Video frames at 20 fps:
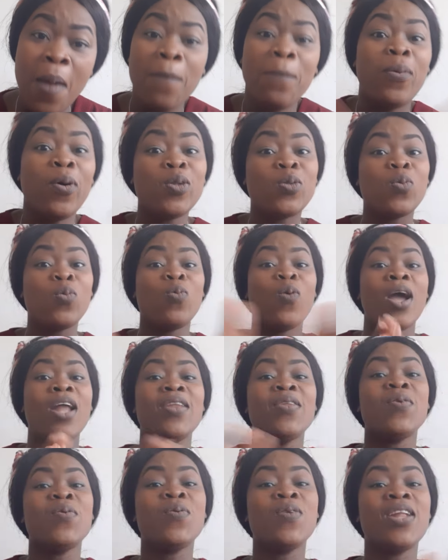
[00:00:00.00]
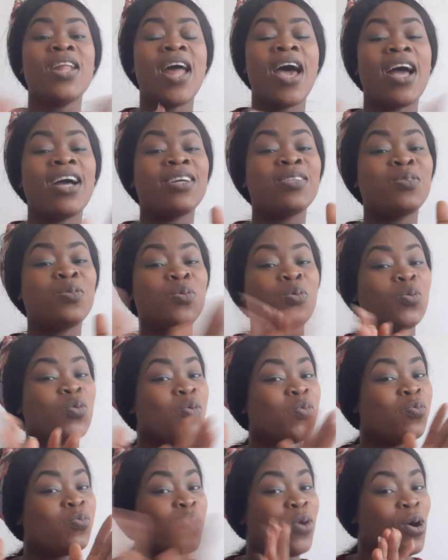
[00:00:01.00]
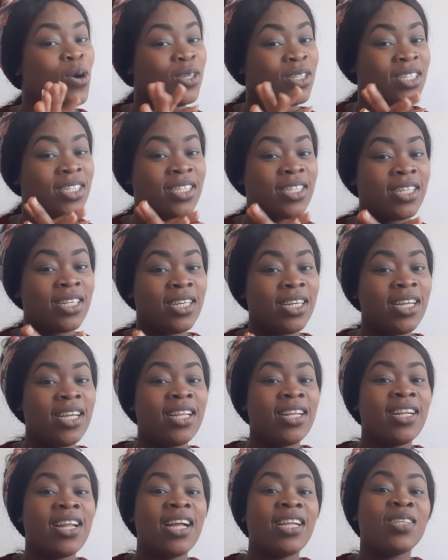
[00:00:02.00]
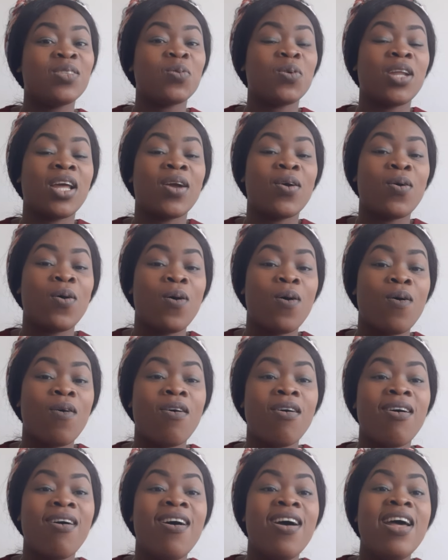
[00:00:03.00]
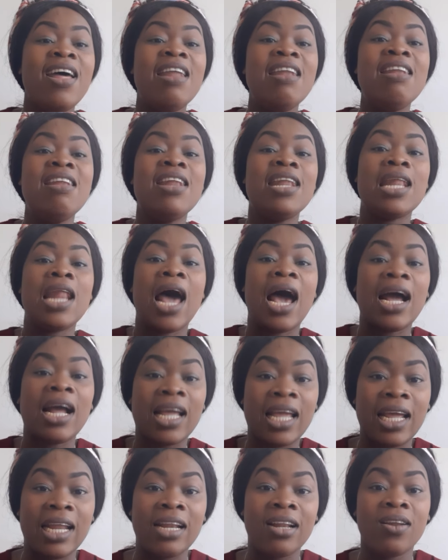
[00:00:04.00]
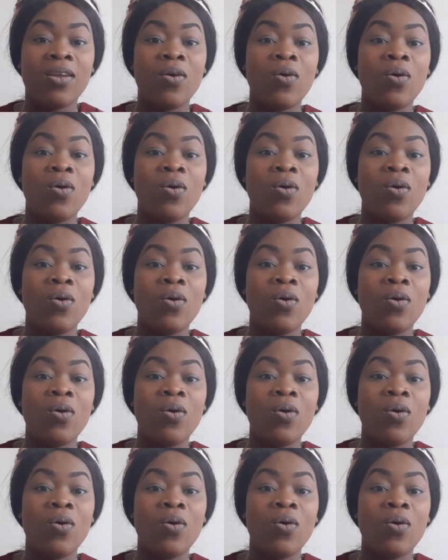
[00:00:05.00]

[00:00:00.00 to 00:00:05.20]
But when you nag too much, that is what I call nagging.